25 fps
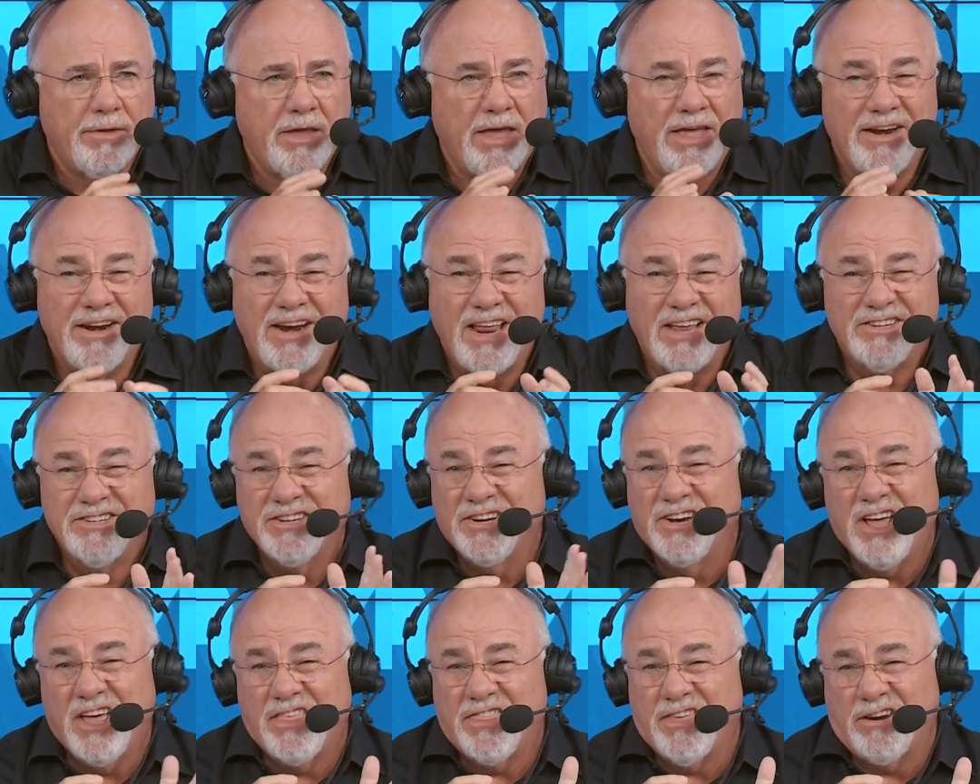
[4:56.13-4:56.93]
And it has
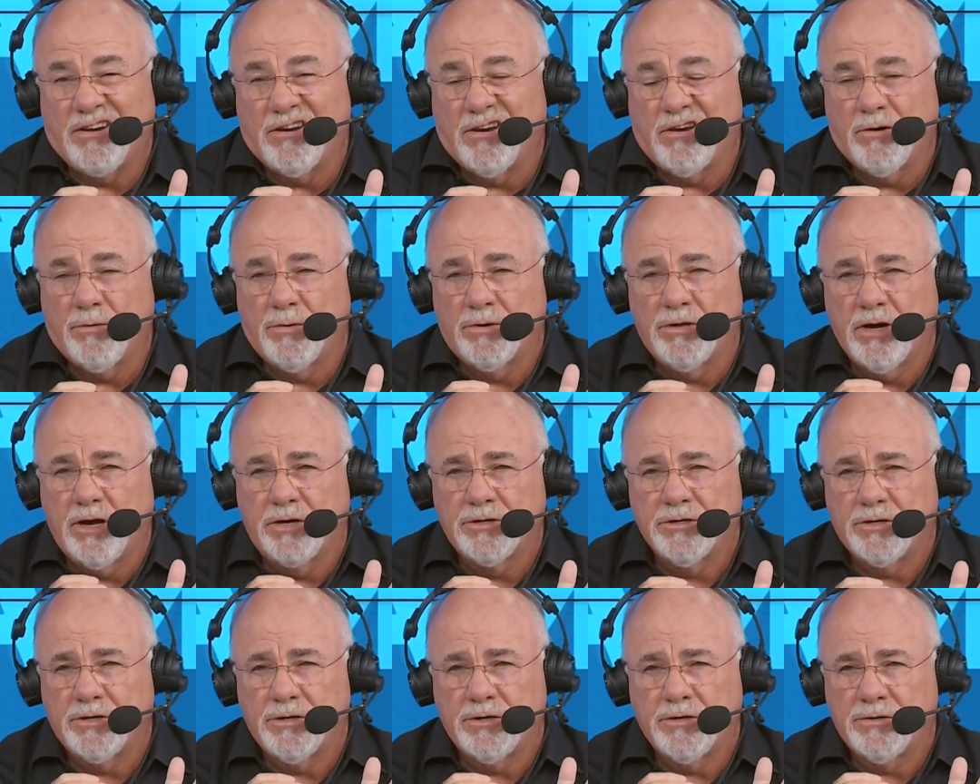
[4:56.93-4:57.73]
nothing so, to do with
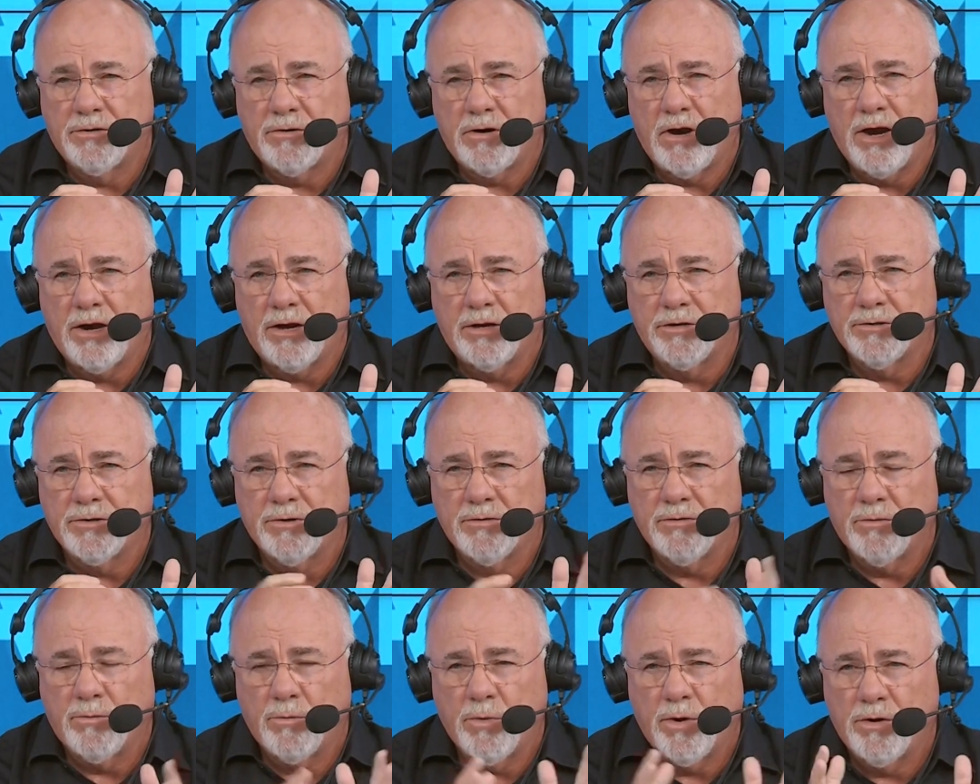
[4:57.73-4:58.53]
Dungeons and Dragons
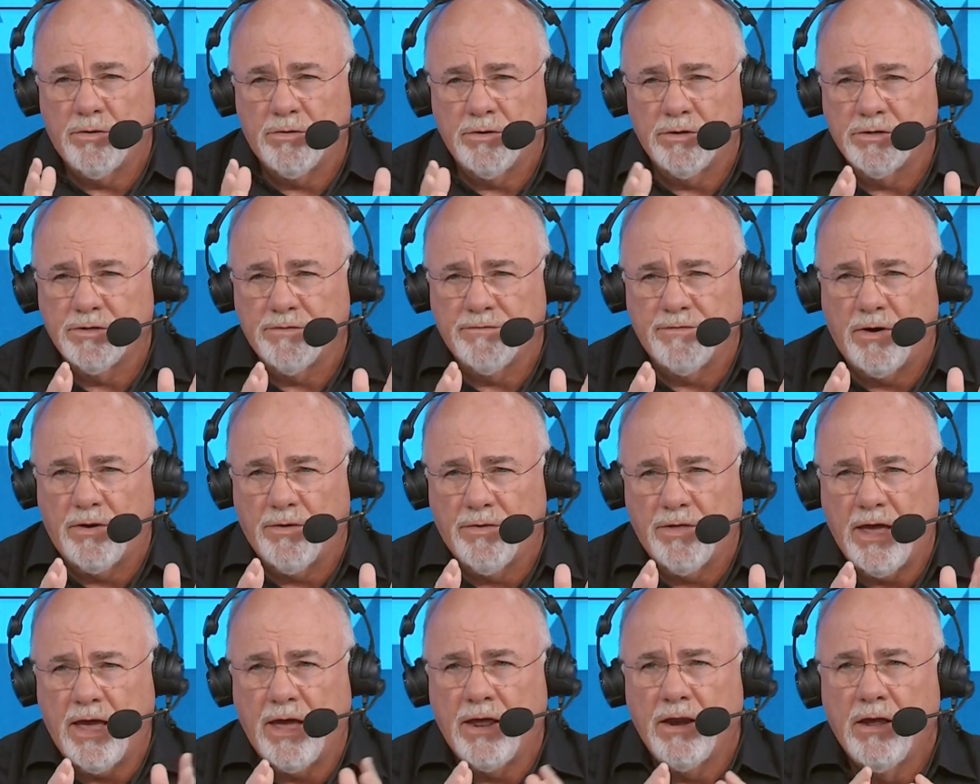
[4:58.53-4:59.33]
or the weirdness of
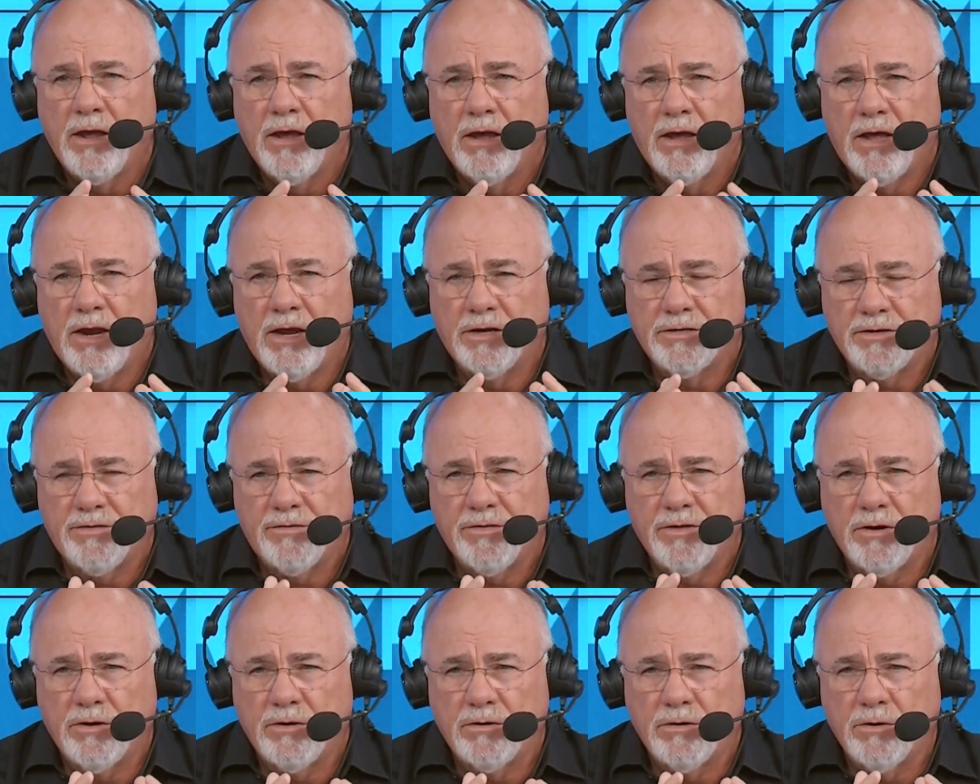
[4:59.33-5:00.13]
all that. It has
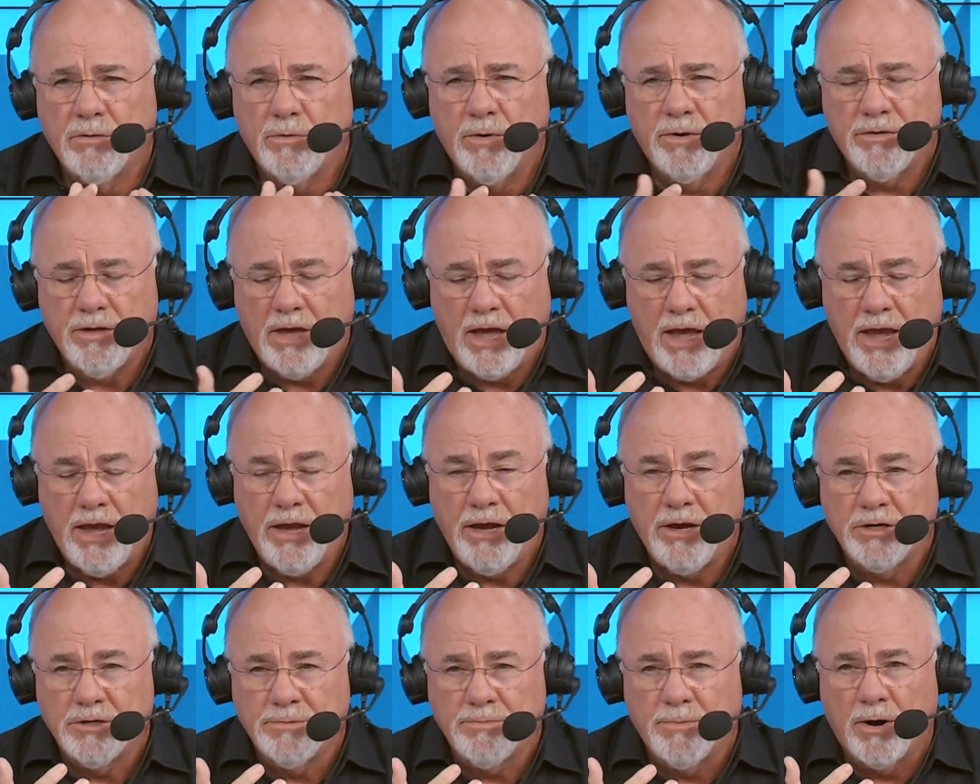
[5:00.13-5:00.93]
everything to do with
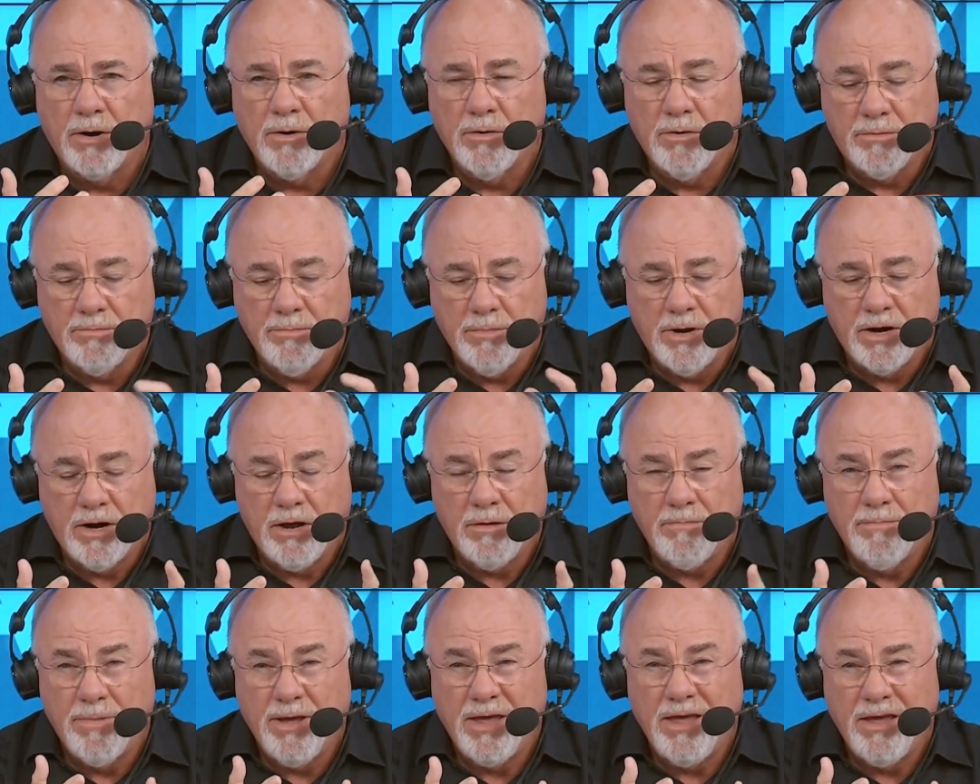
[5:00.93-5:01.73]
A, he's borrowing
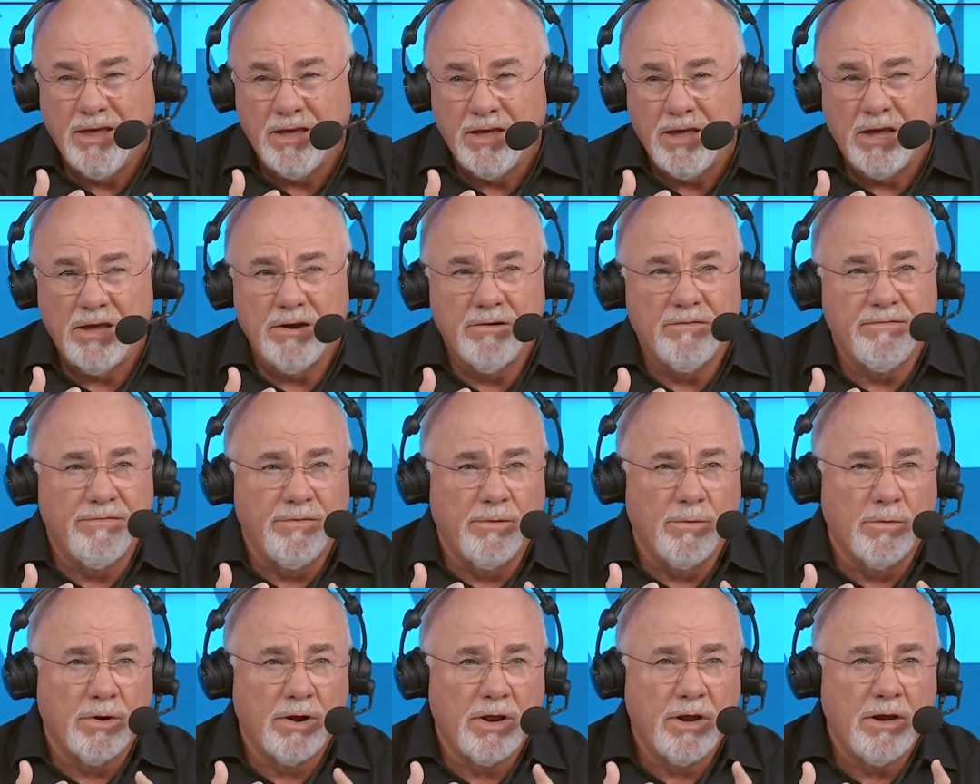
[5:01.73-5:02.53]
money, B, he can't
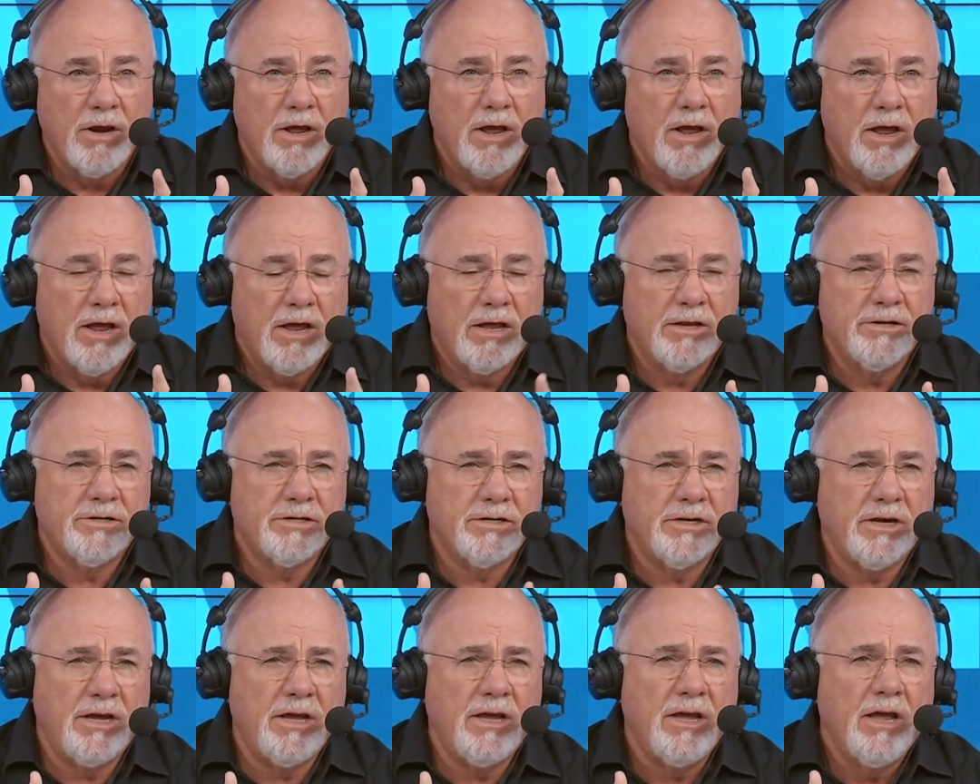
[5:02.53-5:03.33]
afford it, and
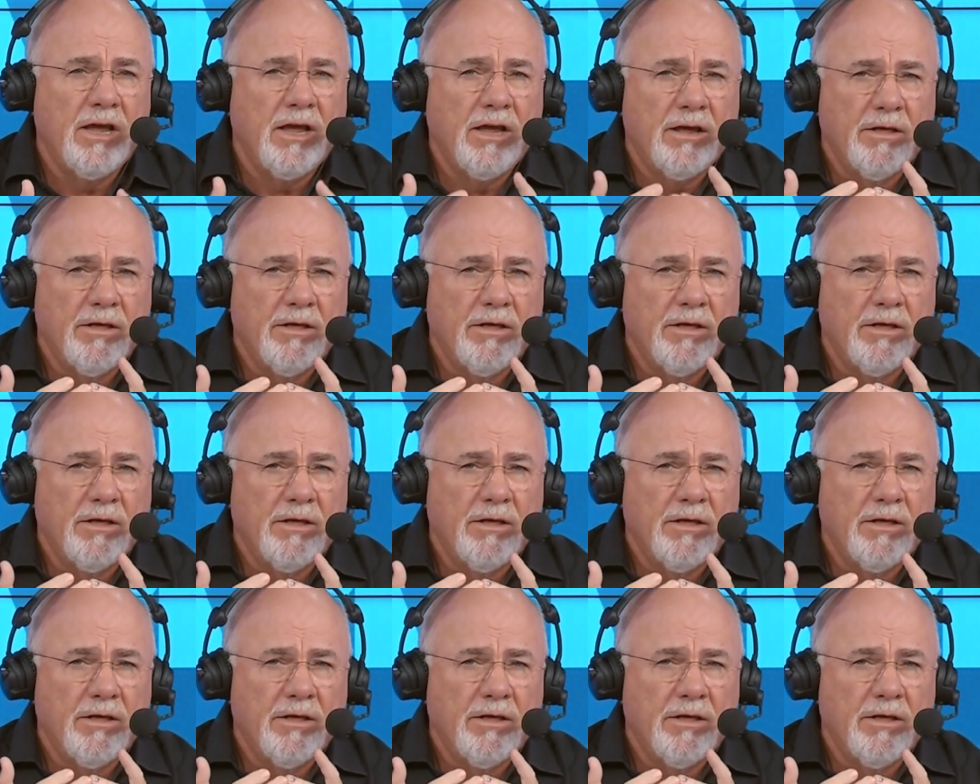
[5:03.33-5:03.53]
C,